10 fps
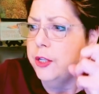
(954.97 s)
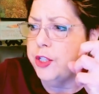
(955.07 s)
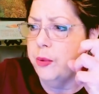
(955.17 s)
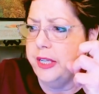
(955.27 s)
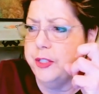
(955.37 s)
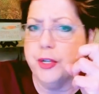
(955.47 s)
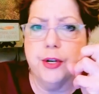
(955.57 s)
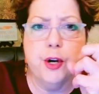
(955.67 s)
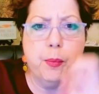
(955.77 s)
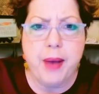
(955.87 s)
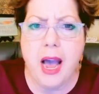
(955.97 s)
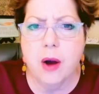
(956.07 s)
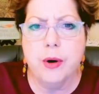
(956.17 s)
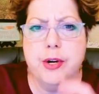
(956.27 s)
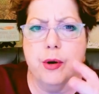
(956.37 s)
to exert your
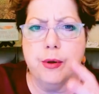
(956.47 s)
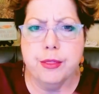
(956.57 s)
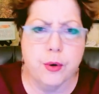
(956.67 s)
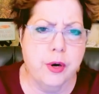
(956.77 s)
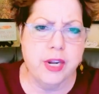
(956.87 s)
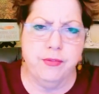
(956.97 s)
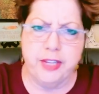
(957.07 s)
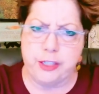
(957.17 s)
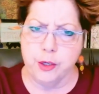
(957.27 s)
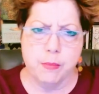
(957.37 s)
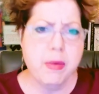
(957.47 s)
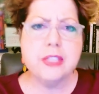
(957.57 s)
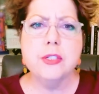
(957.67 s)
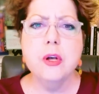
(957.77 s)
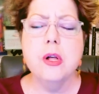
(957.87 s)
power, your authority, flex your
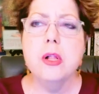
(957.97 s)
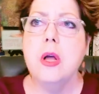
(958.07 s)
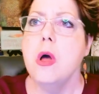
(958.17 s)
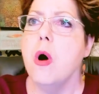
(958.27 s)
muscle,